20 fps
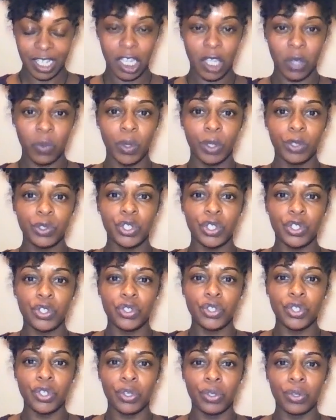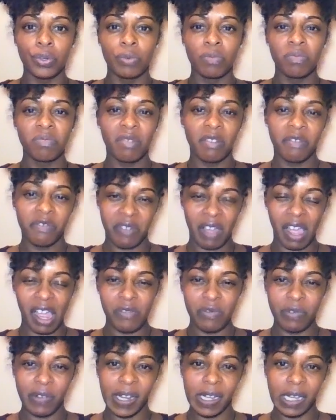And we'll just do
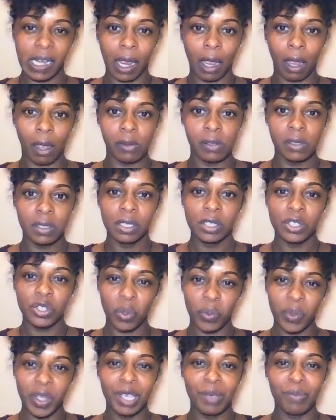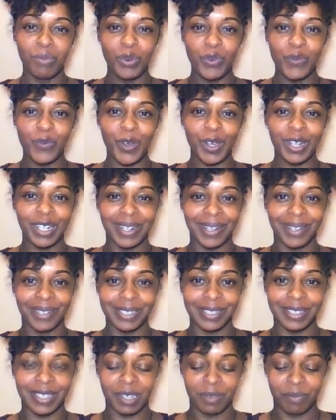5 right now so we can move on in our
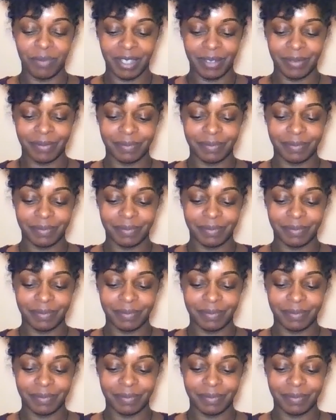segment.